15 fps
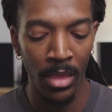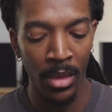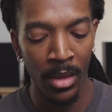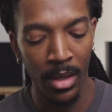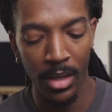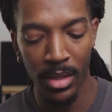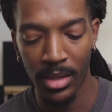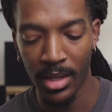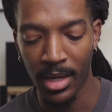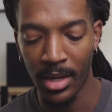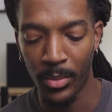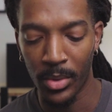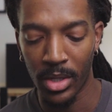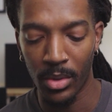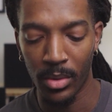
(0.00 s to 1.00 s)
then I'm
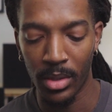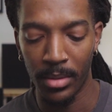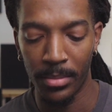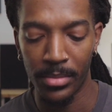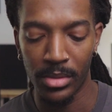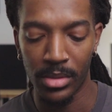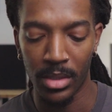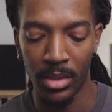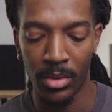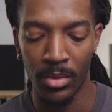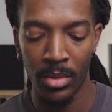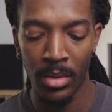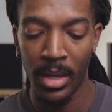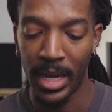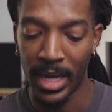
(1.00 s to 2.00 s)
gonna go up. So
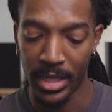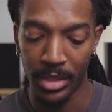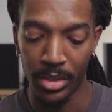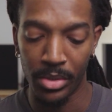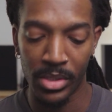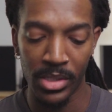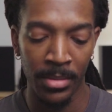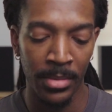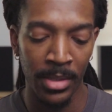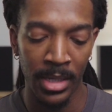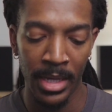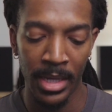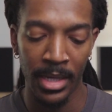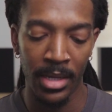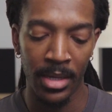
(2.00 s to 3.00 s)
I could do something
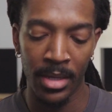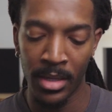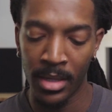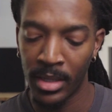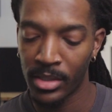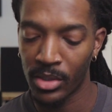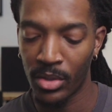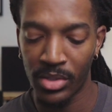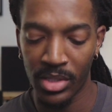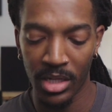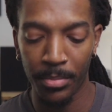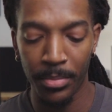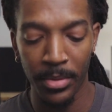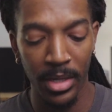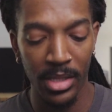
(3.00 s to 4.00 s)
like, so instead
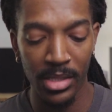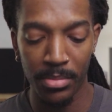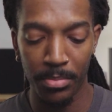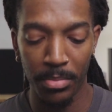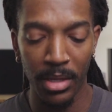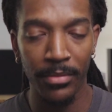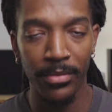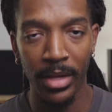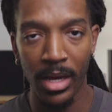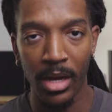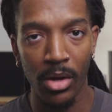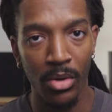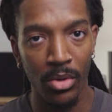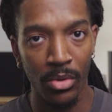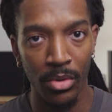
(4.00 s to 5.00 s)
of playing this B flat
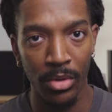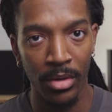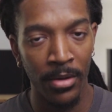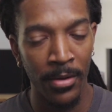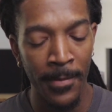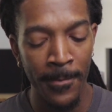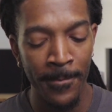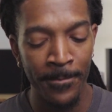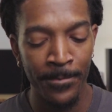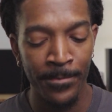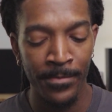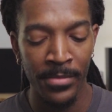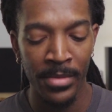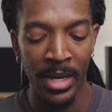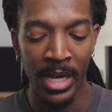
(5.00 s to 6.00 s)
alt chord,
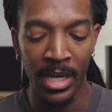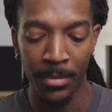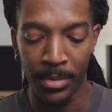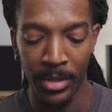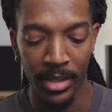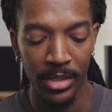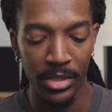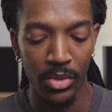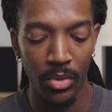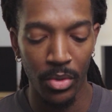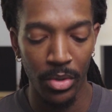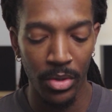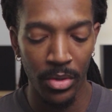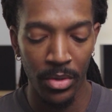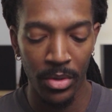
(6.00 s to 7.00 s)
I could play this chord.